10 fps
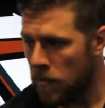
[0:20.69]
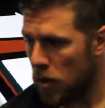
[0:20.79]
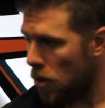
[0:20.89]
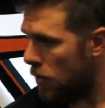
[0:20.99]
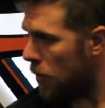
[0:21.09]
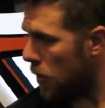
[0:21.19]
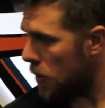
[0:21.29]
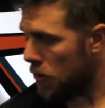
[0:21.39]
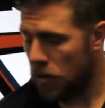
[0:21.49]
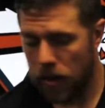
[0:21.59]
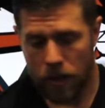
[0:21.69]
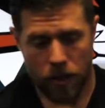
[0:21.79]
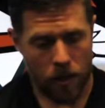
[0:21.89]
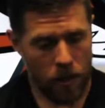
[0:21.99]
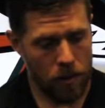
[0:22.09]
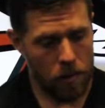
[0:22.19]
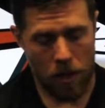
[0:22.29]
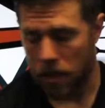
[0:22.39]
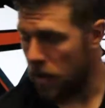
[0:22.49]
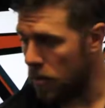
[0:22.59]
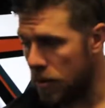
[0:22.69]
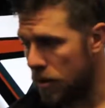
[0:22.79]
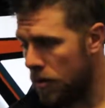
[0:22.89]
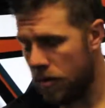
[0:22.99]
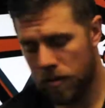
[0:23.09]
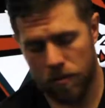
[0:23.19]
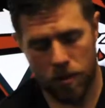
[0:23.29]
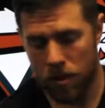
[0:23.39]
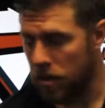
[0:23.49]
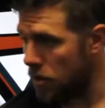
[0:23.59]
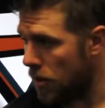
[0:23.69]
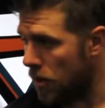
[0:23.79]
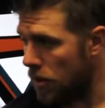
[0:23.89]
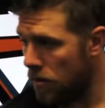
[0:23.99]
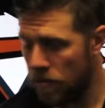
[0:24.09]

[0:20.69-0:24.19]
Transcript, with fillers: scored a few goals early, and then the PK was just as good.